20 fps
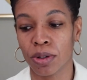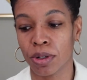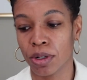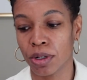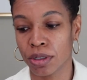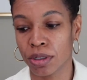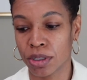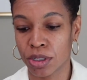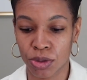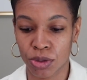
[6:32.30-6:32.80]

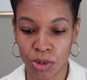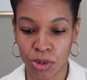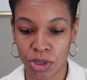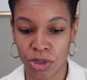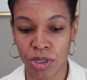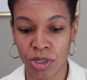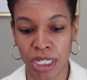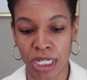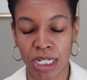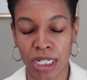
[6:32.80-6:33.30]
or
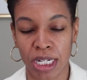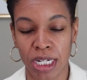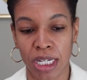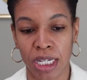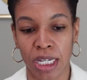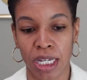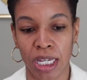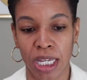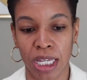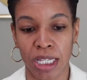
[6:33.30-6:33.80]
disordered
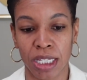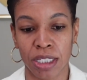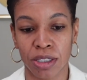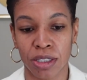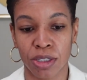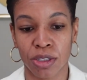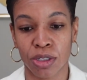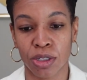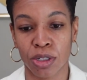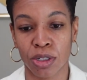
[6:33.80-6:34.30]
eating
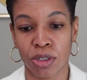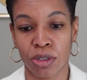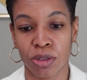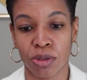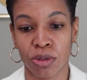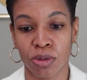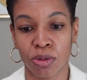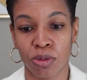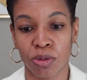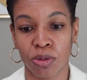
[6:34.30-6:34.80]
is
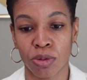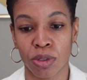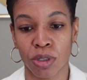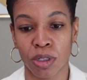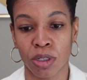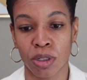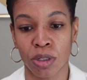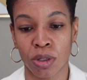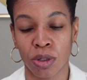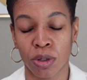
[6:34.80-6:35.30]
to
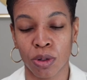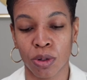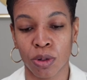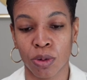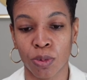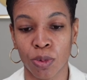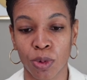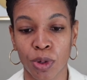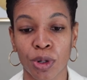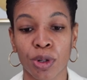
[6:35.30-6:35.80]

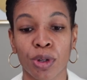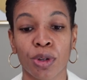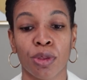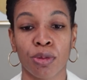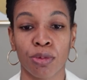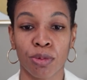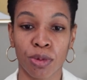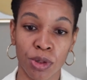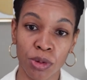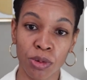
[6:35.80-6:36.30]
work
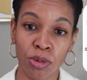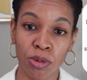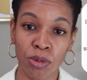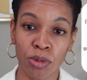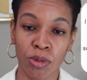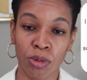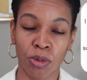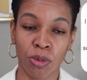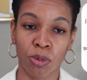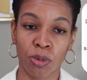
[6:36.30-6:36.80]

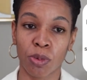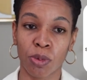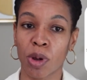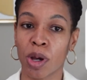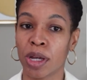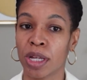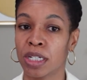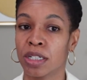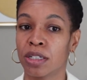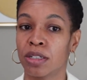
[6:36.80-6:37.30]
through
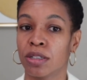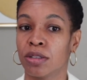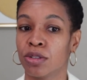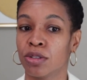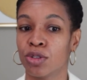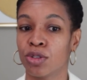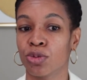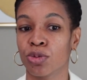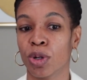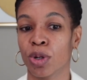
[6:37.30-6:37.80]
what
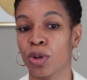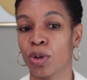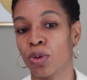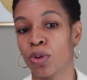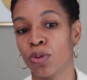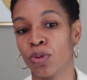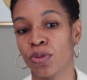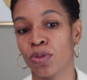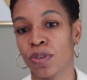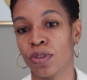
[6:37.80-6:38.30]

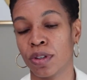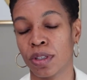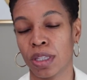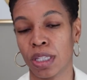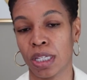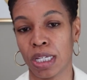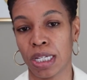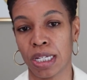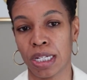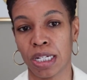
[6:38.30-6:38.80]
drove
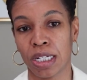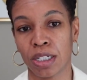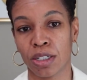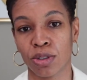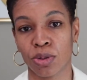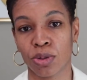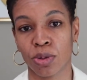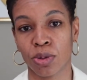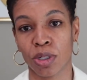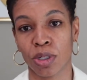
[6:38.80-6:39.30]
the eating
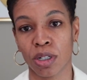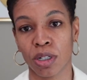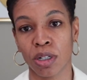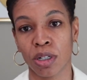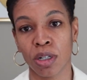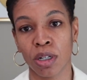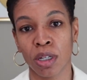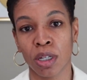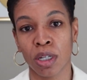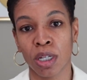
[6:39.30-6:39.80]

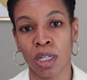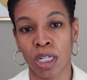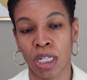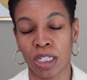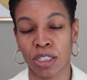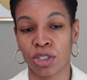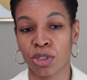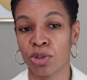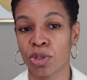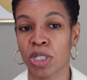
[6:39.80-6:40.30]
disorder.
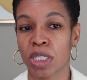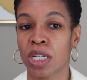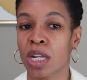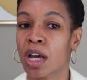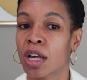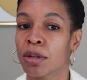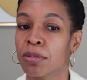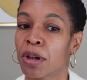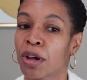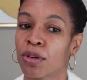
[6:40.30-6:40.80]
It's usually
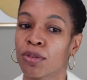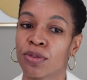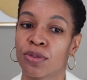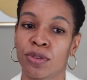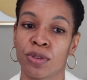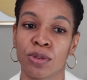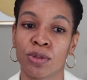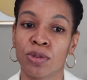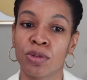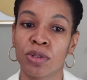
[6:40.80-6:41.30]
not about
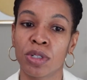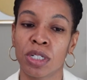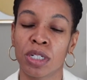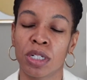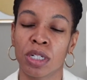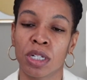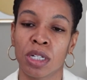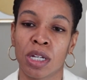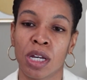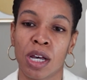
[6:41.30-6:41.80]
food.
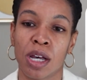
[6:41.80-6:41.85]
